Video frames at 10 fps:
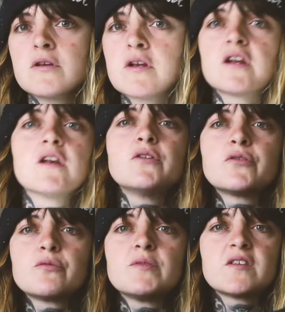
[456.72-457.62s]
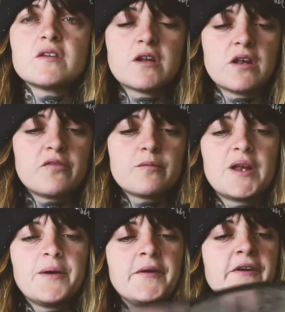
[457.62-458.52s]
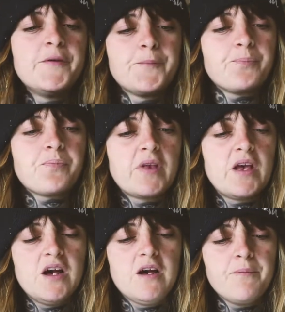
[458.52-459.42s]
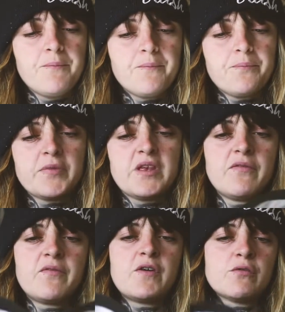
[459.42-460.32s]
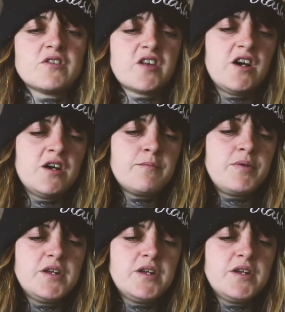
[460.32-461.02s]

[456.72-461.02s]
on, you're going to lose all my side light for a minute. Folds up